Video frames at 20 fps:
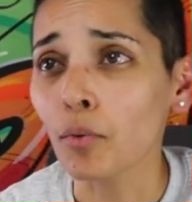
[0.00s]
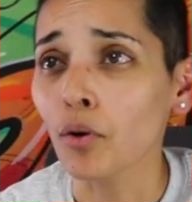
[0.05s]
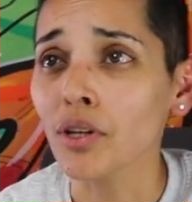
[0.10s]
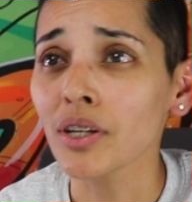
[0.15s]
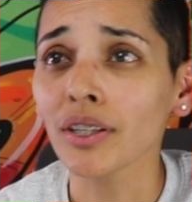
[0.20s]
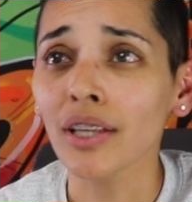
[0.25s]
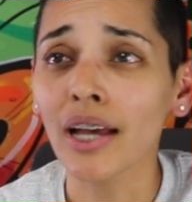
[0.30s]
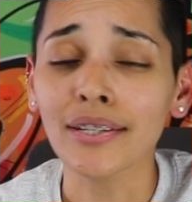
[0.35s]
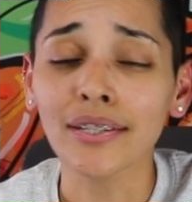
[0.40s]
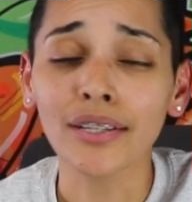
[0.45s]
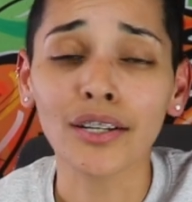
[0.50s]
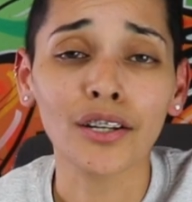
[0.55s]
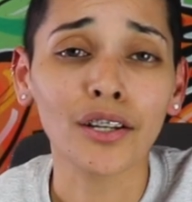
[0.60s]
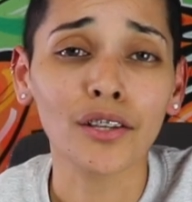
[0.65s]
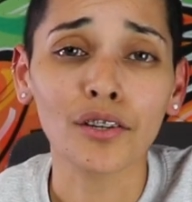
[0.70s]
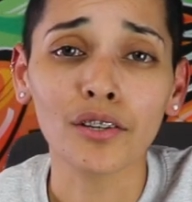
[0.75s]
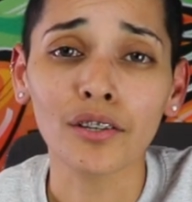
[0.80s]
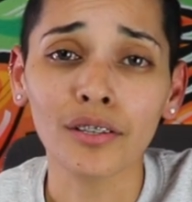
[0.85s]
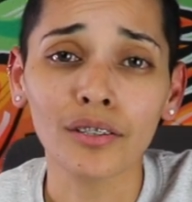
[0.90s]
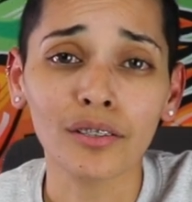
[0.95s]
only
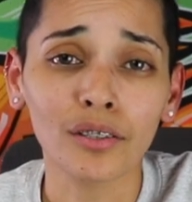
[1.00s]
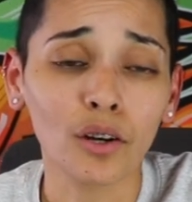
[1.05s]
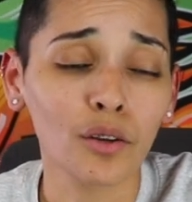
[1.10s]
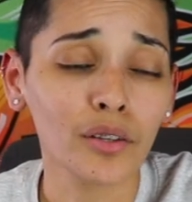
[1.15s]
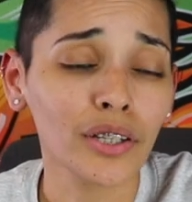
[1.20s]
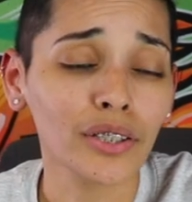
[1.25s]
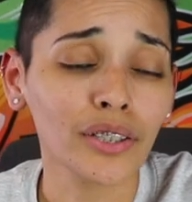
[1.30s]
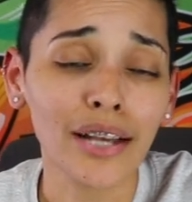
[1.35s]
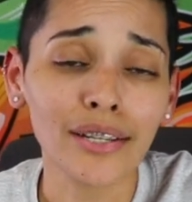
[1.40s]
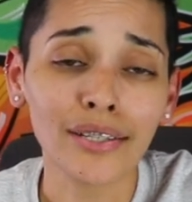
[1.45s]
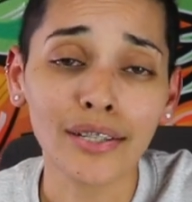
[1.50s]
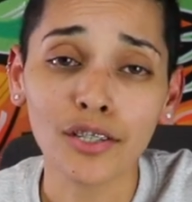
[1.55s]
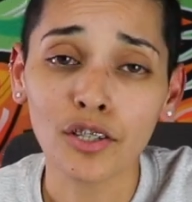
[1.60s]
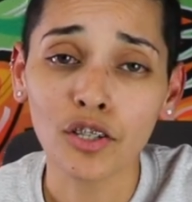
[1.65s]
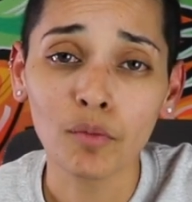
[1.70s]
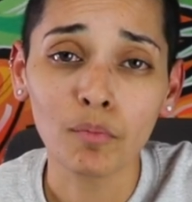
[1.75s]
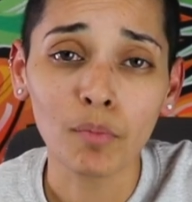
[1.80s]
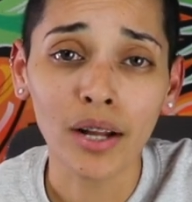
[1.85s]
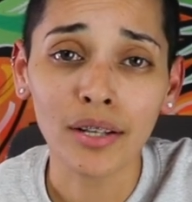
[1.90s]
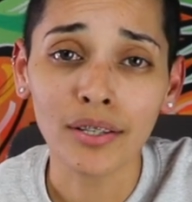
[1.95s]
lasted
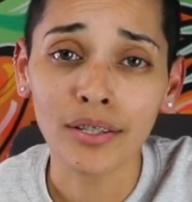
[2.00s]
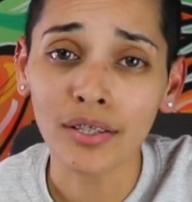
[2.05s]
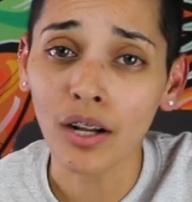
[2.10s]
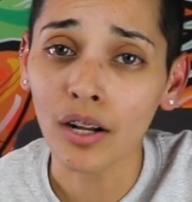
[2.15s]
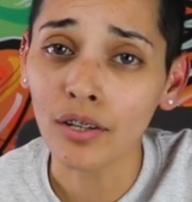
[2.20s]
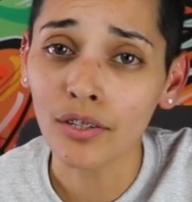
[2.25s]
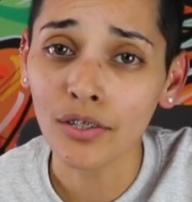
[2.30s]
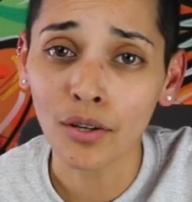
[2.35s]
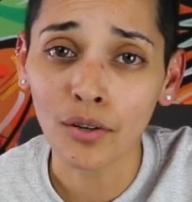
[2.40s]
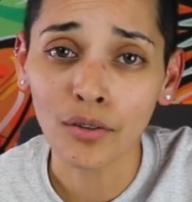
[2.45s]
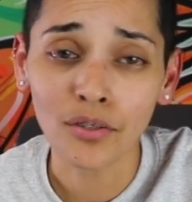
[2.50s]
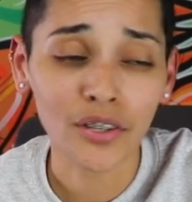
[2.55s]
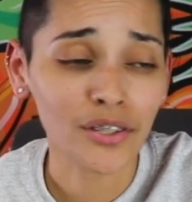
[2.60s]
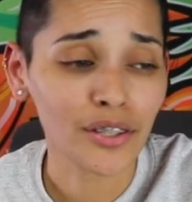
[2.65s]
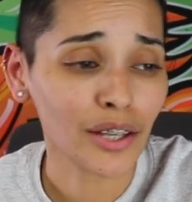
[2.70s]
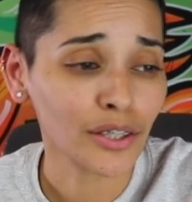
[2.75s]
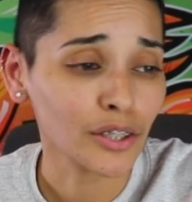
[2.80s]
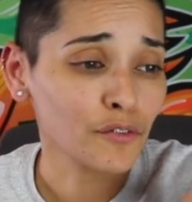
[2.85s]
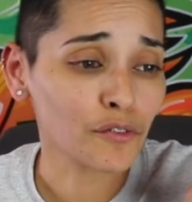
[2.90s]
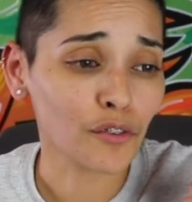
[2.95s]
2 months also,
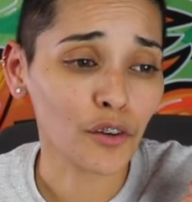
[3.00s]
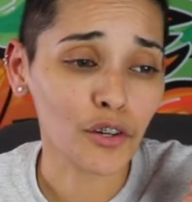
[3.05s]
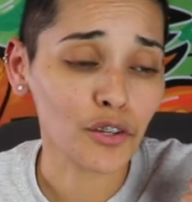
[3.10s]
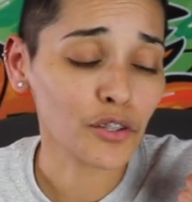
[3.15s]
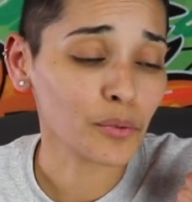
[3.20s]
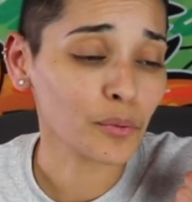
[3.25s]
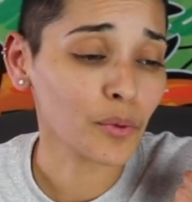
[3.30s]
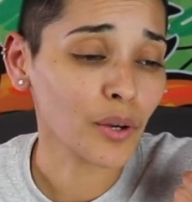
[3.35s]
just like the first